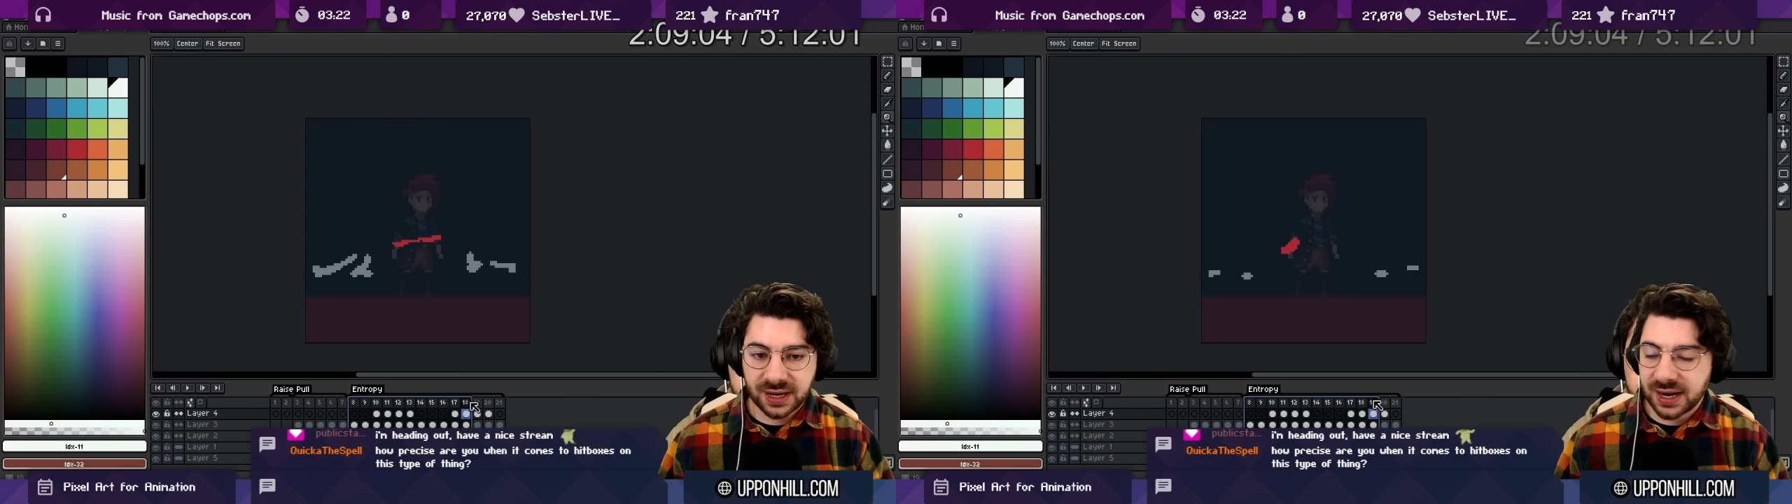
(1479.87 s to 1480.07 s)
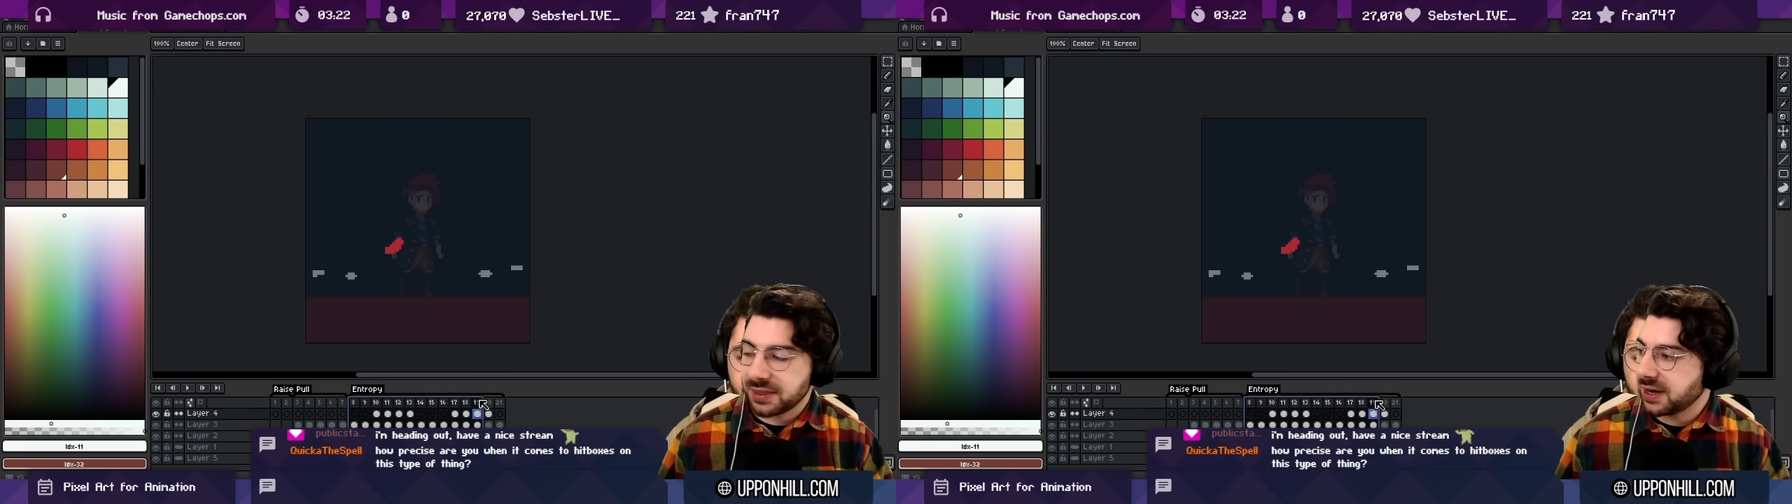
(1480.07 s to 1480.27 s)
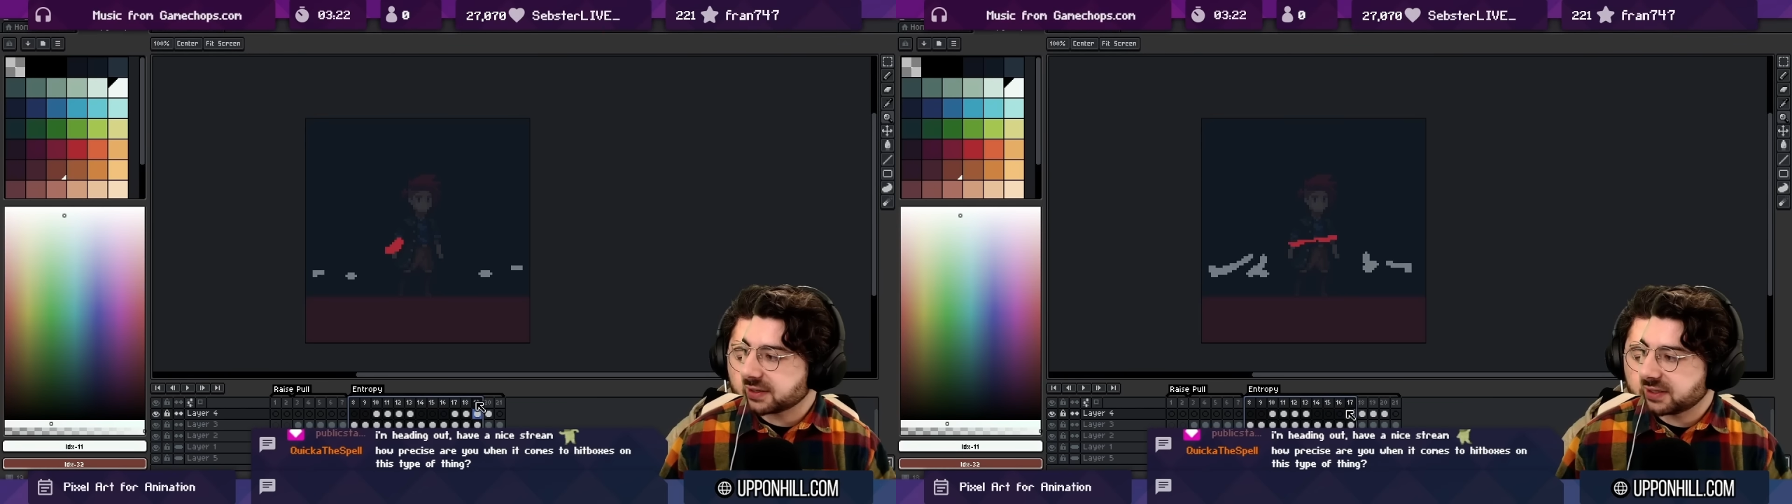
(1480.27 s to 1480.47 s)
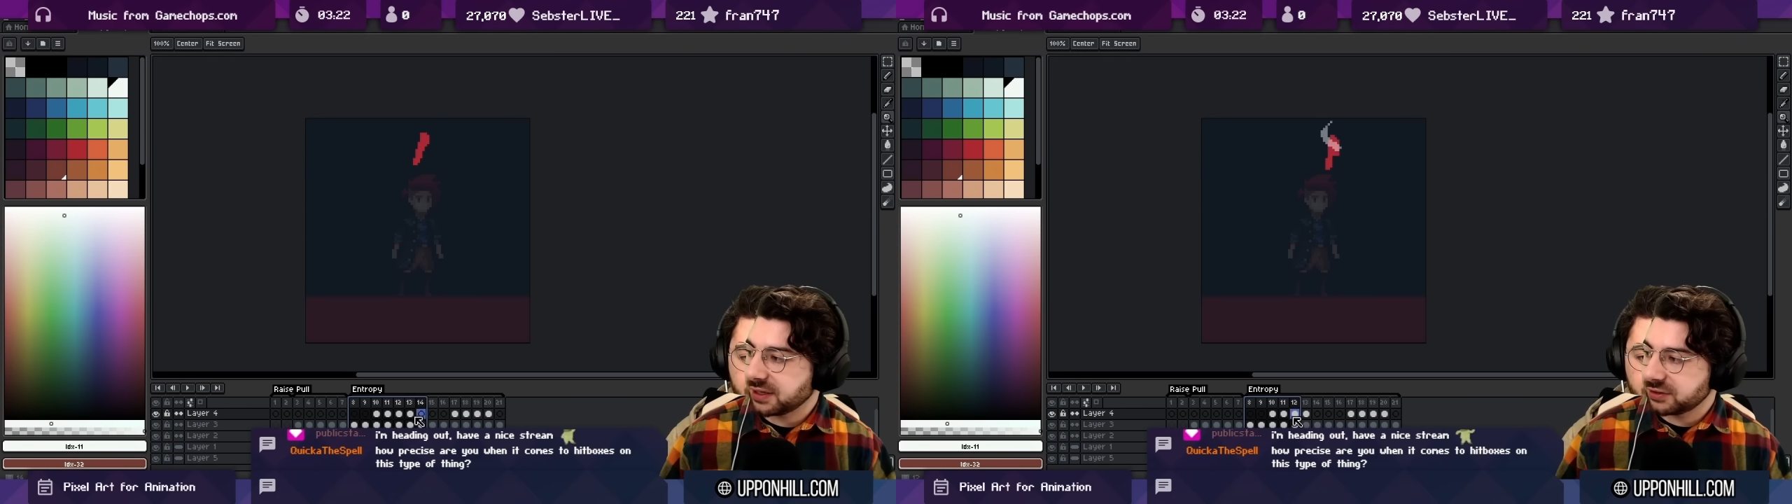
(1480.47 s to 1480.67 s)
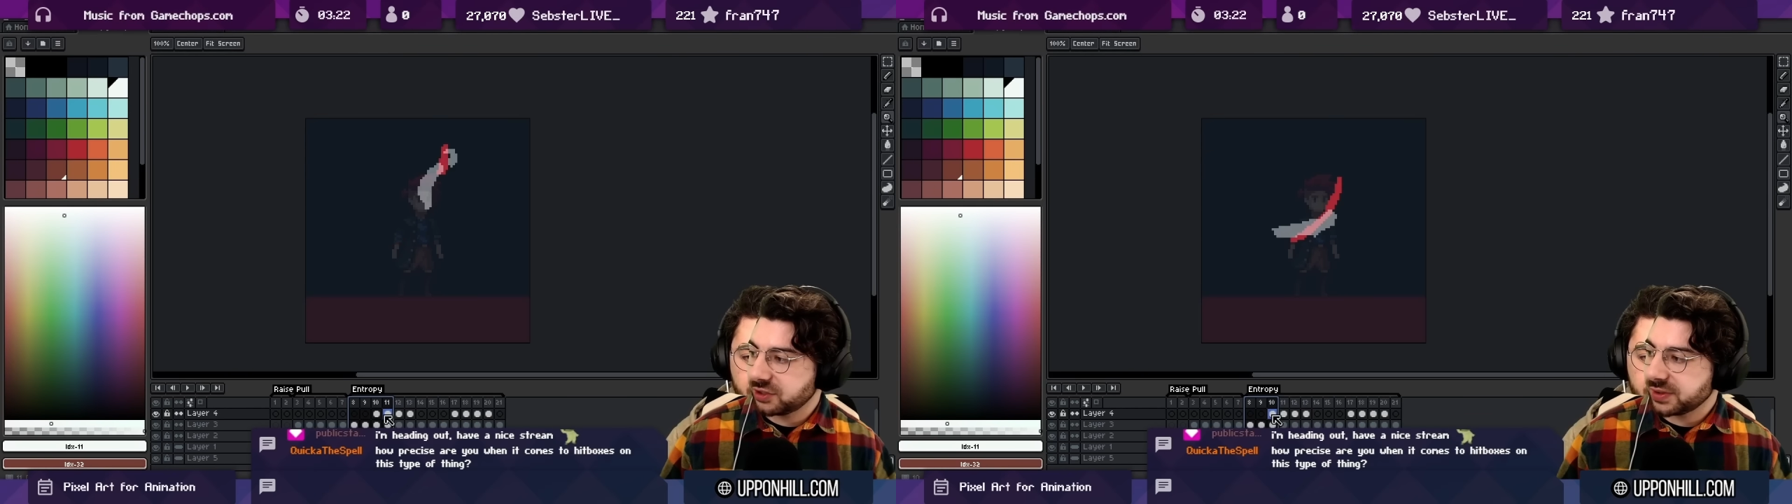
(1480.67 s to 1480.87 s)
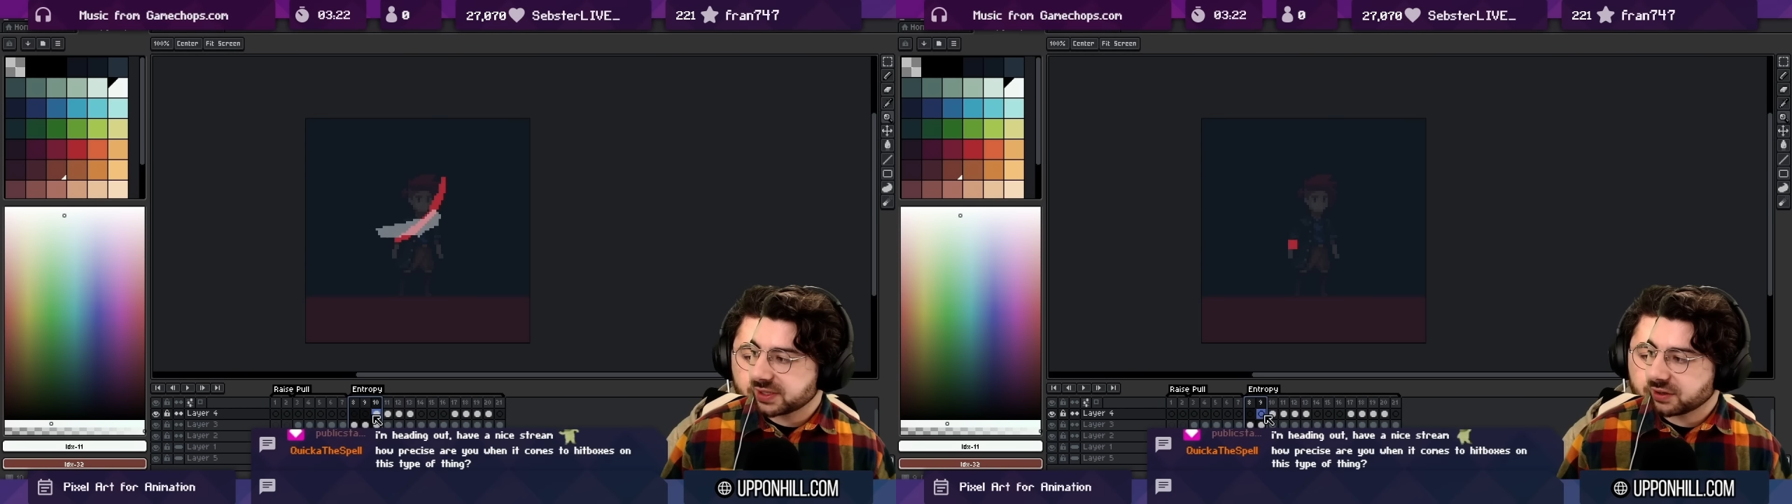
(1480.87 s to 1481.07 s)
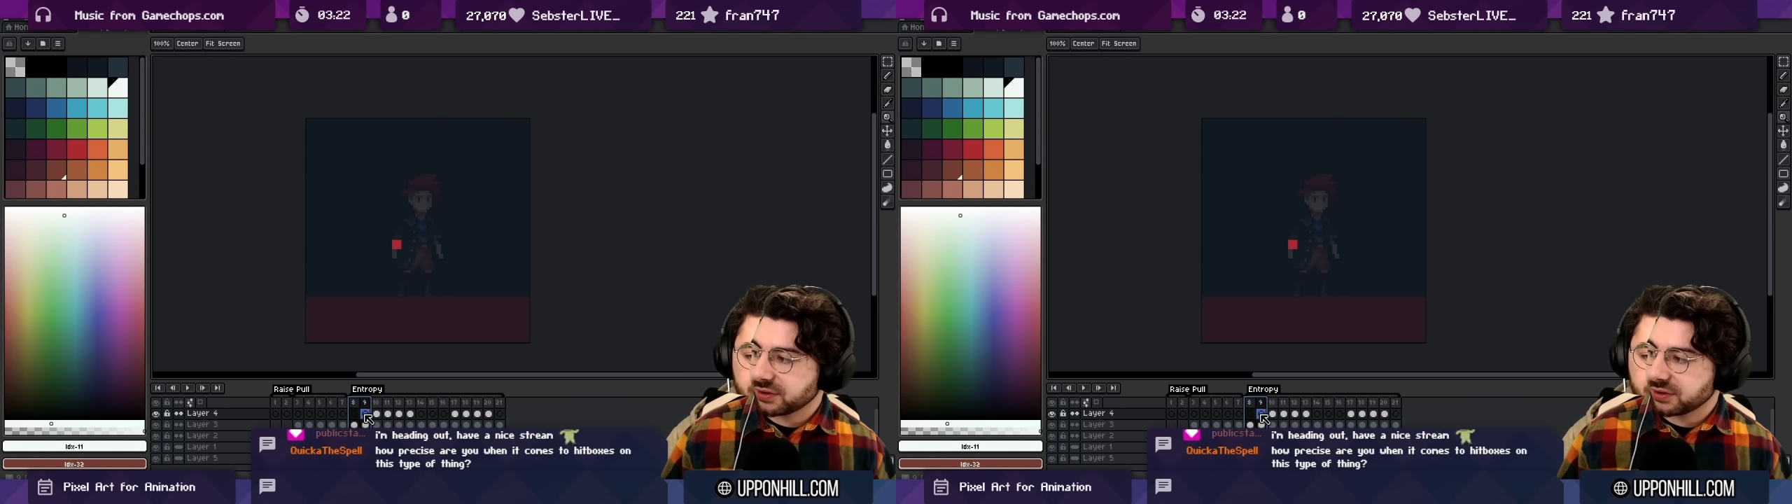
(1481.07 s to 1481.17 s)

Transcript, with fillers: And the next thing I'll do is I'll